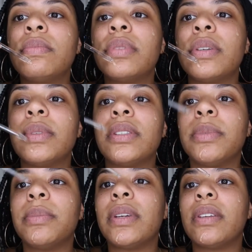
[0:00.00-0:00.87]
Probably should
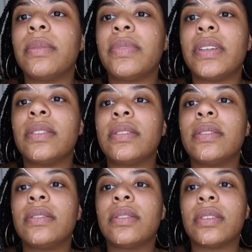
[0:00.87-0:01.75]
be making them
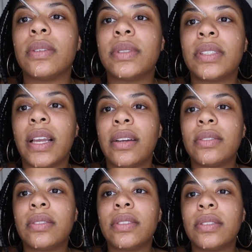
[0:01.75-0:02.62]
faces or those
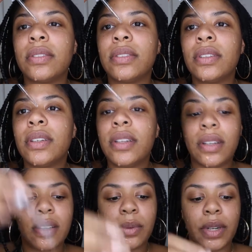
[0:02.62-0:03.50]
sounds
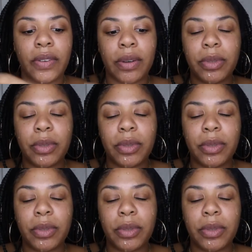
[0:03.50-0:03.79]
whenever I'm